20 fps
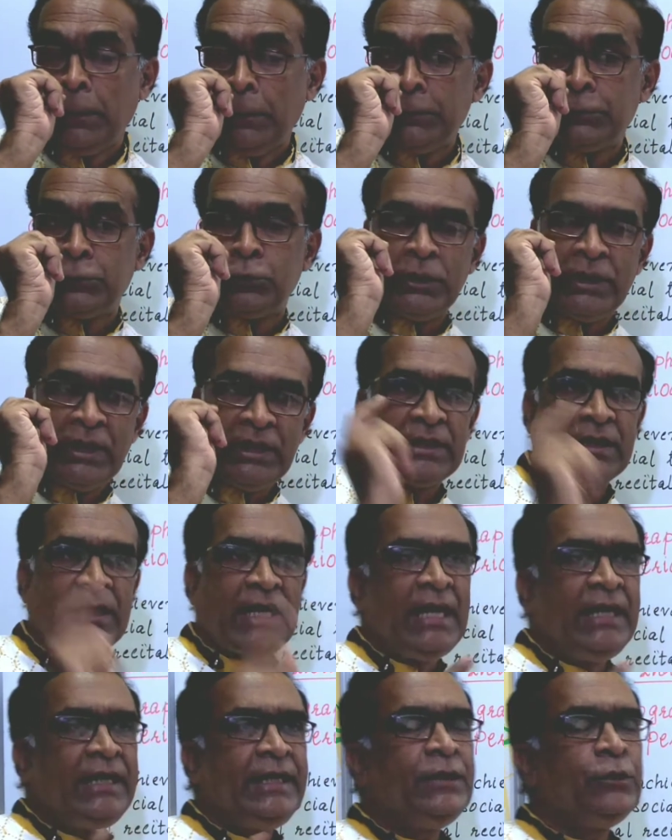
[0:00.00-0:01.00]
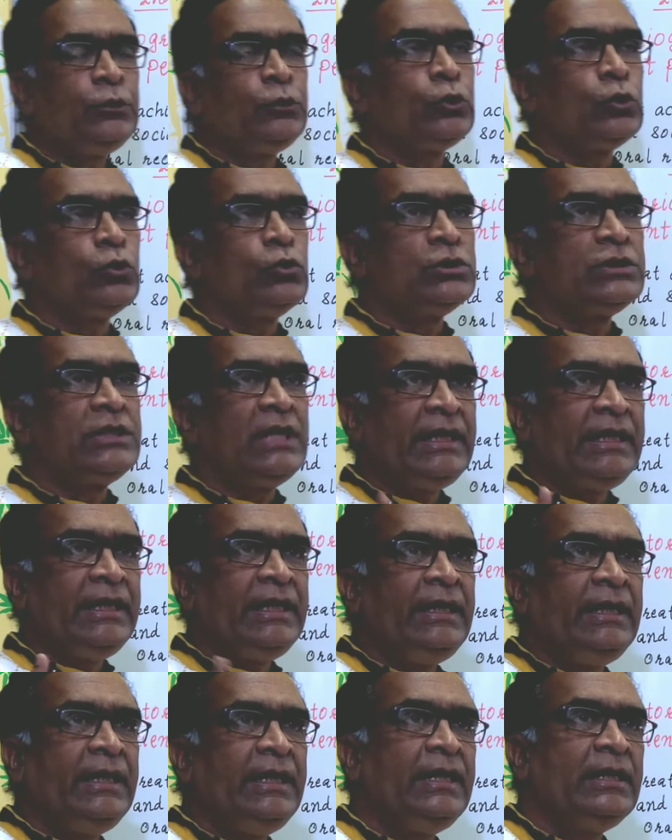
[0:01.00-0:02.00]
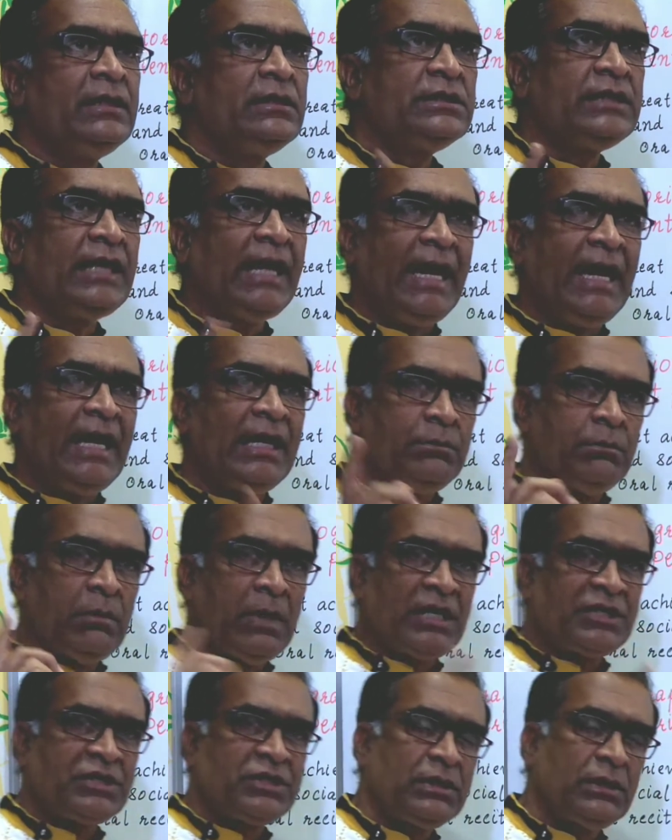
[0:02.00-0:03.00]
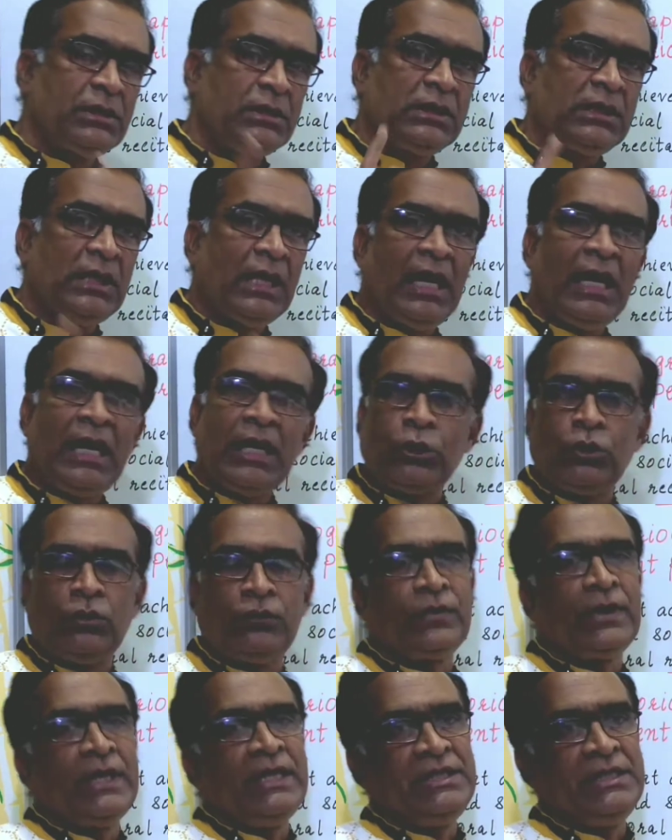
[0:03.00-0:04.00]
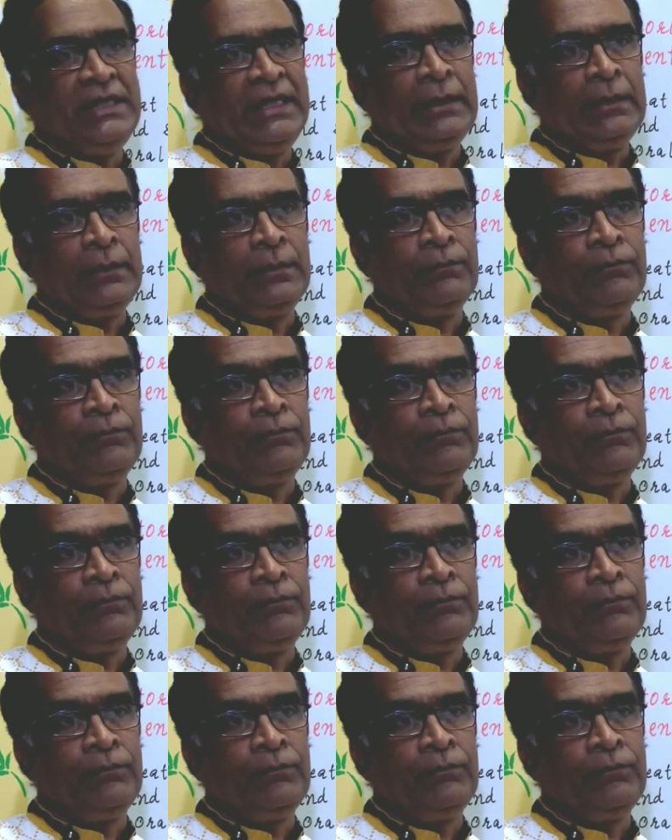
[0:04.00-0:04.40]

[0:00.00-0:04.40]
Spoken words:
So that writing shows that Indians had mastered the art of writing.